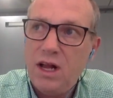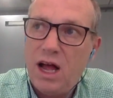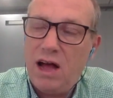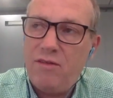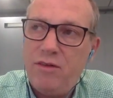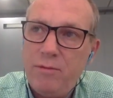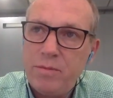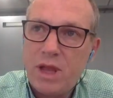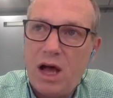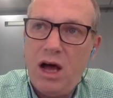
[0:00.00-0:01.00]
have
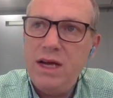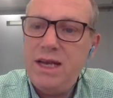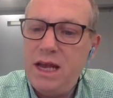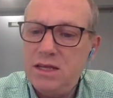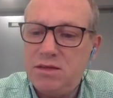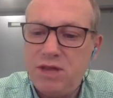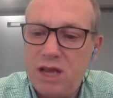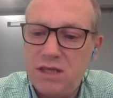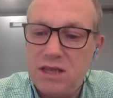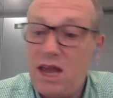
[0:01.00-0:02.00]
ideas of
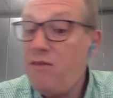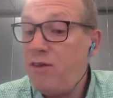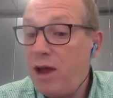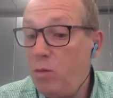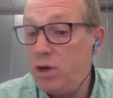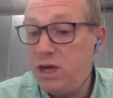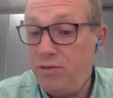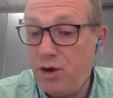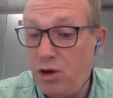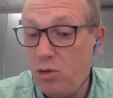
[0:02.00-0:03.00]
things that they found were
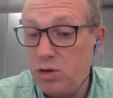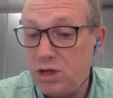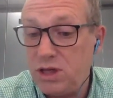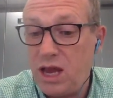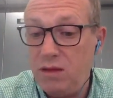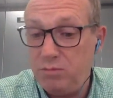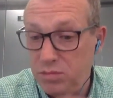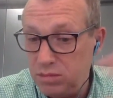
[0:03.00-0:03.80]
difficult, that they